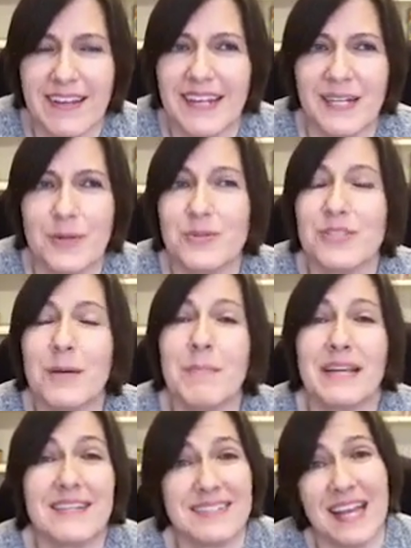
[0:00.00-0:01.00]
you know, some
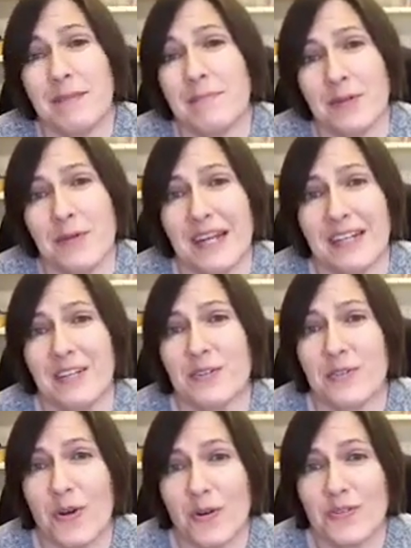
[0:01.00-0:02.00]
excitement around it,
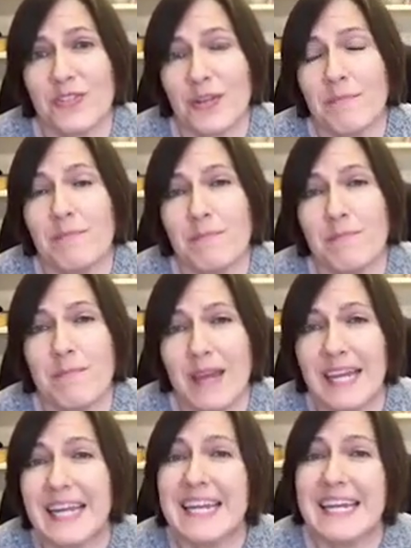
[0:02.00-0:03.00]
or
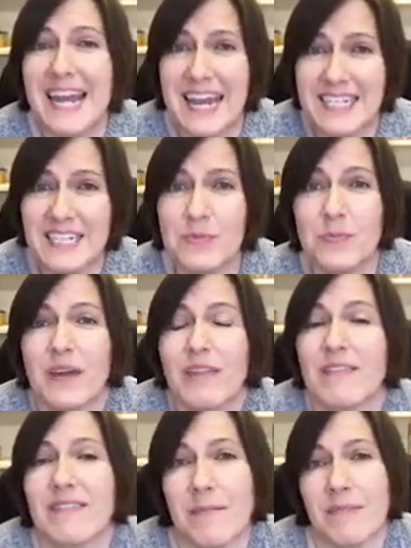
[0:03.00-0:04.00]
it connected
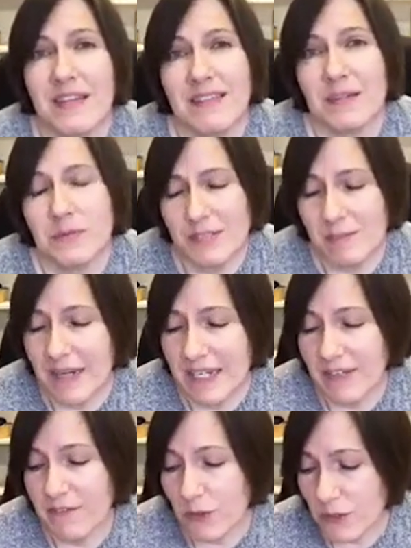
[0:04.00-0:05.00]
with something that was
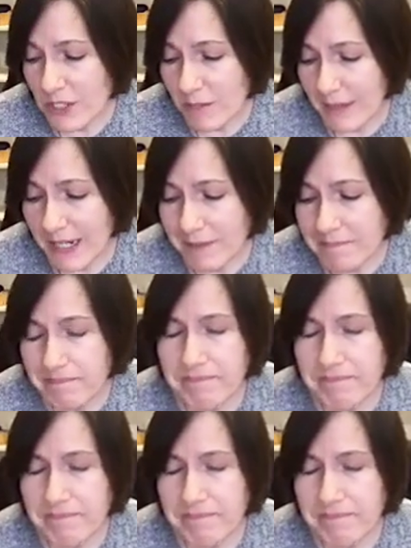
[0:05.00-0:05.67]
meaningful to me.